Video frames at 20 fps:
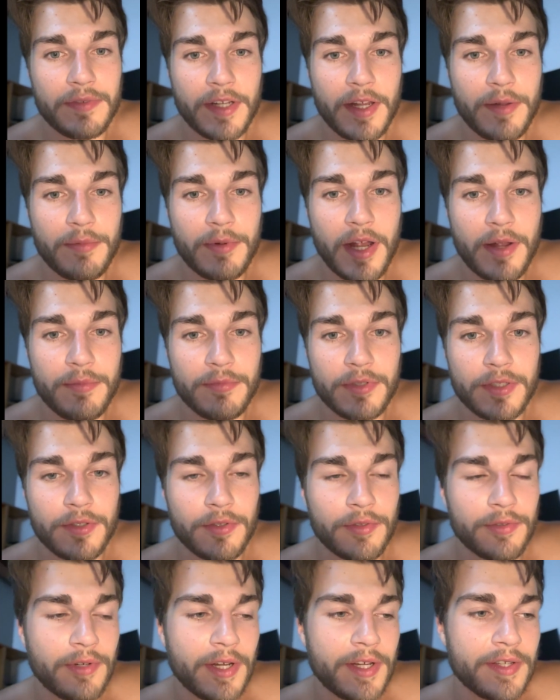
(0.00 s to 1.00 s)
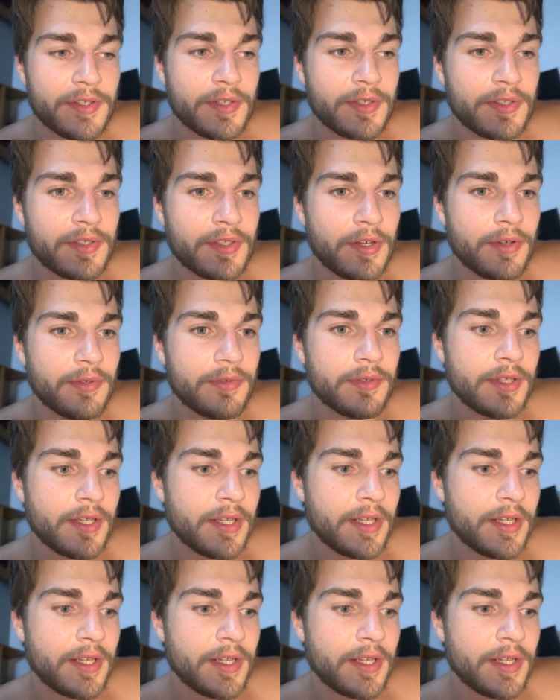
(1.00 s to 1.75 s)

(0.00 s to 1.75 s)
like, I'm gonna go crazy. So,